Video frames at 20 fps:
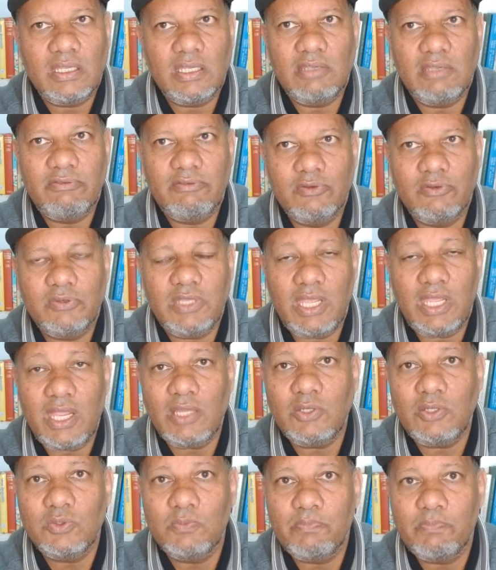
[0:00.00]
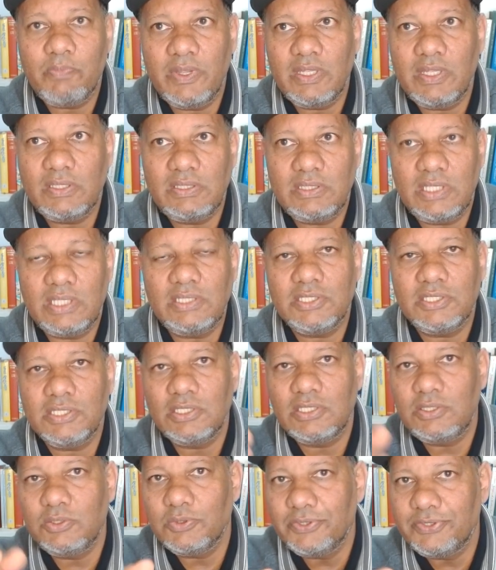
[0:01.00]
If you care to pay
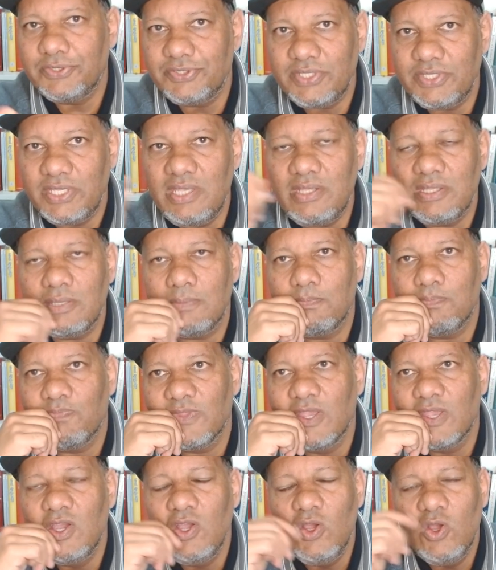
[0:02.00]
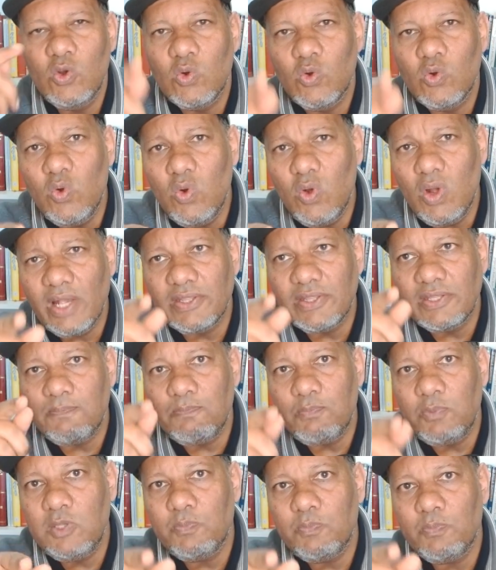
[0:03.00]
attention, you'll see them. Who are the
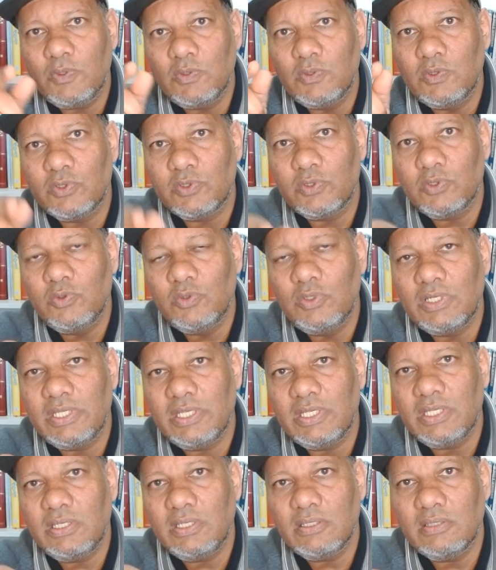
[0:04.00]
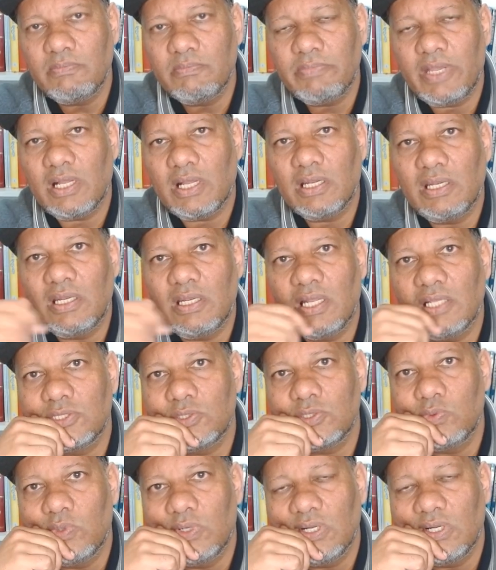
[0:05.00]
people ruling by Allah's
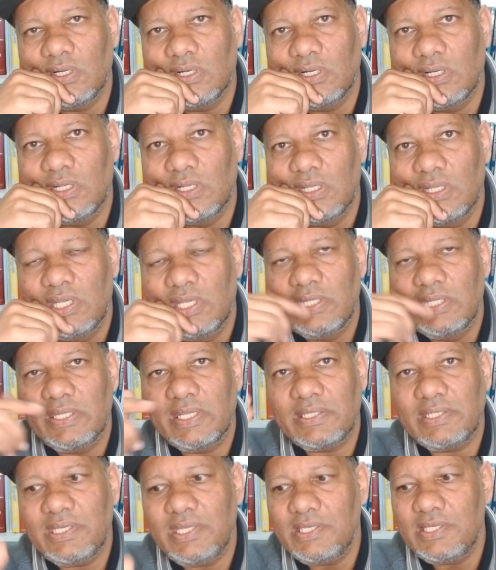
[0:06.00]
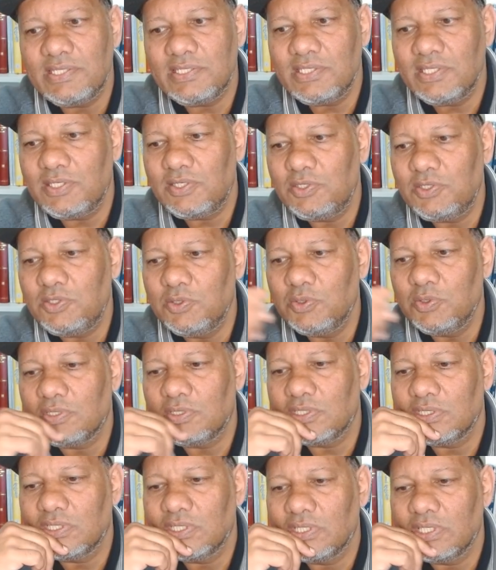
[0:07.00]
will that
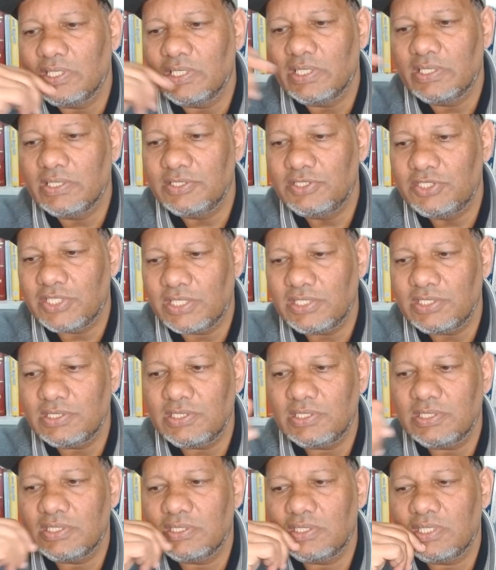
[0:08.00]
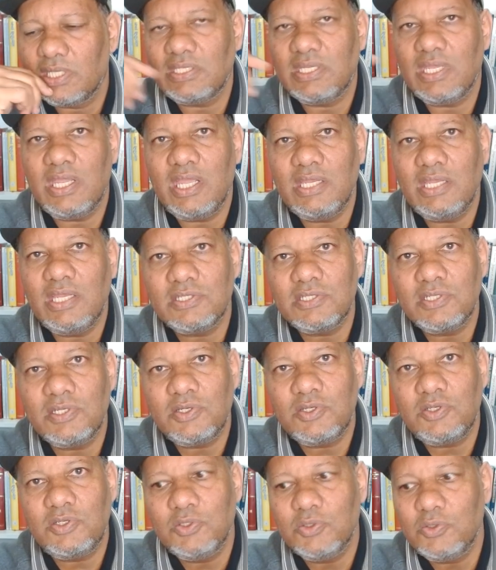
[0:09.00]
institute justice, that
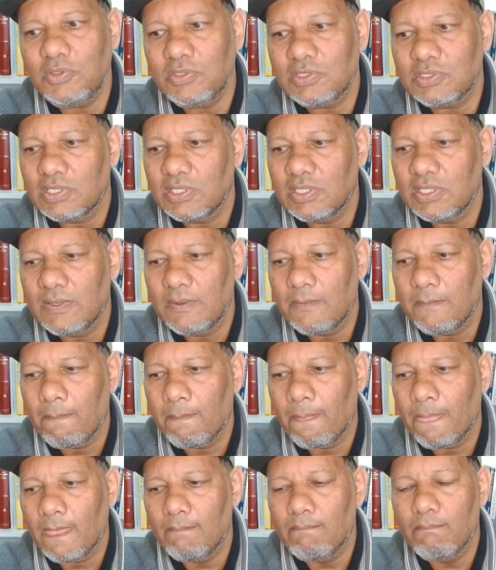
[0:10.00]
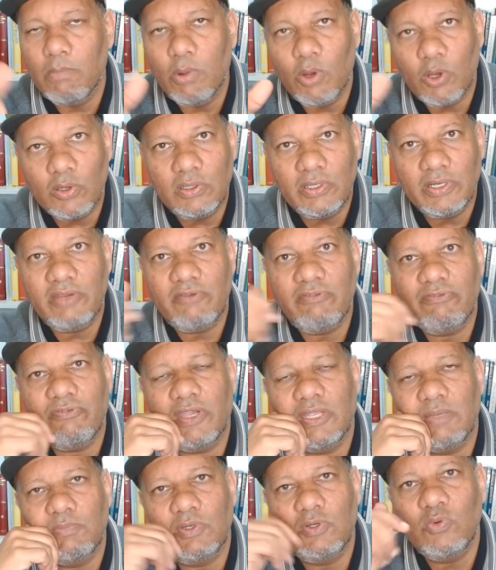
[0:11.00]
institute moral
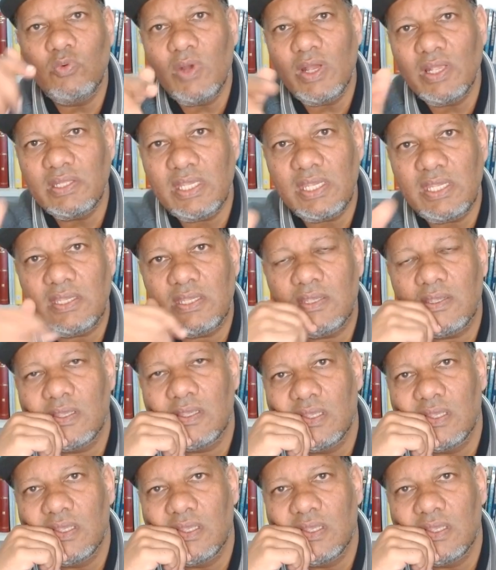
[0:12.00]
refinement? Who are they?